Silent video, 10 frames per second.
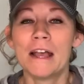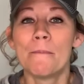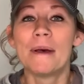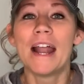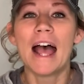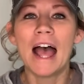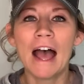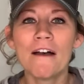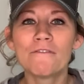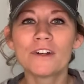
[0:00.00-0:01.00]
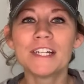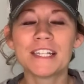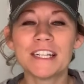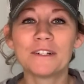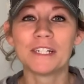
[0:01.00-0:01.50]
But every
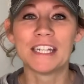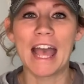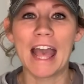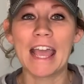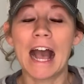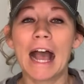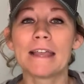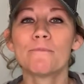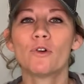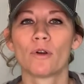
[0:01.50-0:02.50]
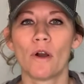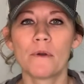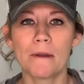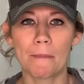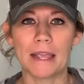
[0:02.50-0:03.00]
single day, I am
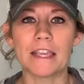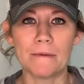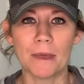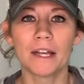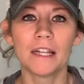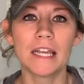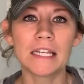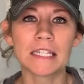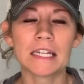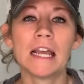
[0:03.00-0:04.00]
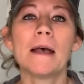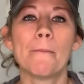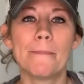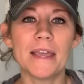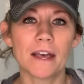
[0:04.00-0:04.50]
growing my email list
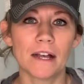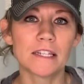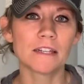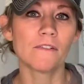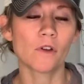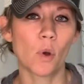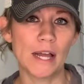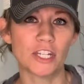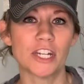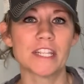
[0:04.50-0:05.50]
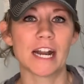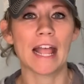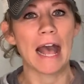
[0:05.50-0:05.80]
because of a question that I